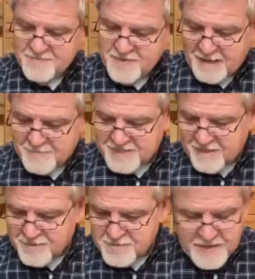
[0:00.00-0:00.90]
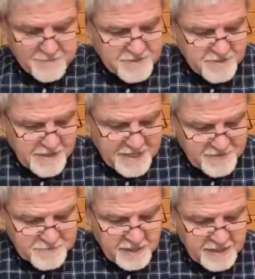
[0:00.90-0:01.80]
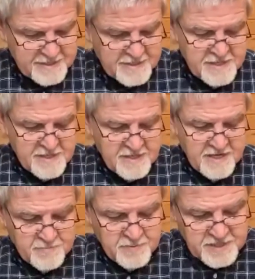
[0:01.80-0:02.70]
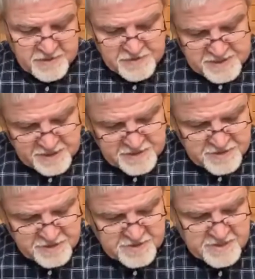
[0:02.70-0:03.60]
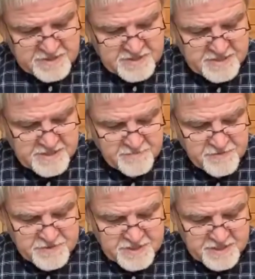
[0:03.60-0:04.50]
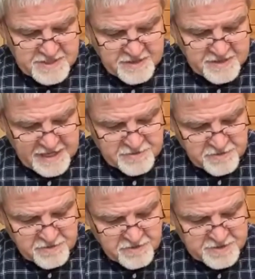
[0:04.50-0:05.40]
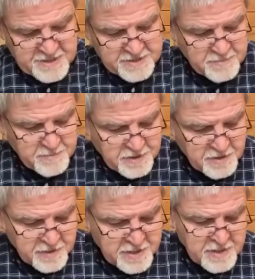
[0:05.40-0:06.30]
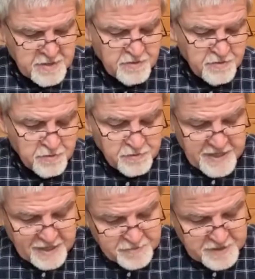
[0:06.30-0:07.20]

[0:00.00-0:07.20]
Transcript: perhaps that was perhaps at the back of his mind. Uh, but in this instance, it says in verse 16, the angel of the Lord said to Manoah, Though thou